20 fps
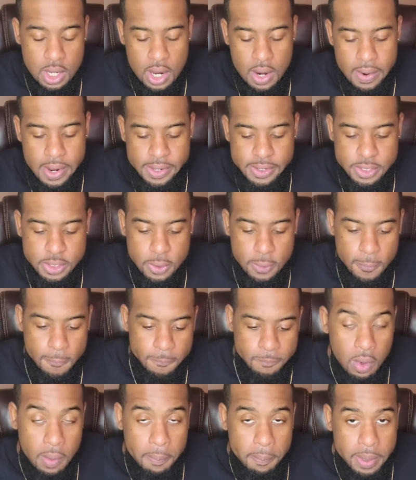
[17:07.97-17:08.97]
All right, so
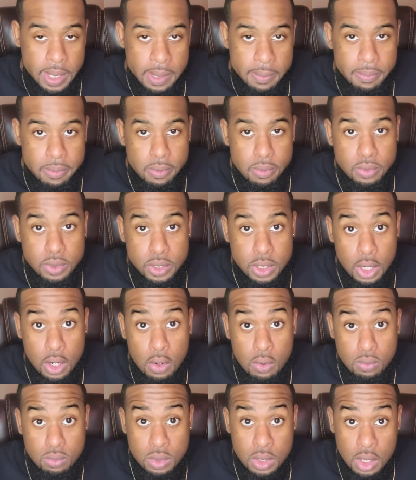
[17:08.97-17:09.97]
what people
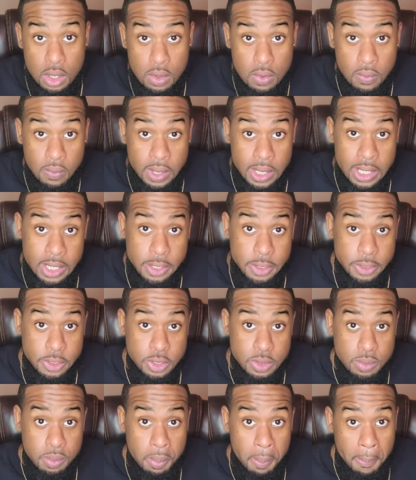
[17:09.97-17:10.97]
don't know
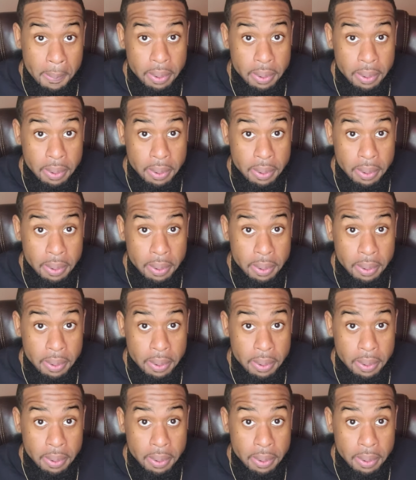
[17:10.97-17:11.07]
is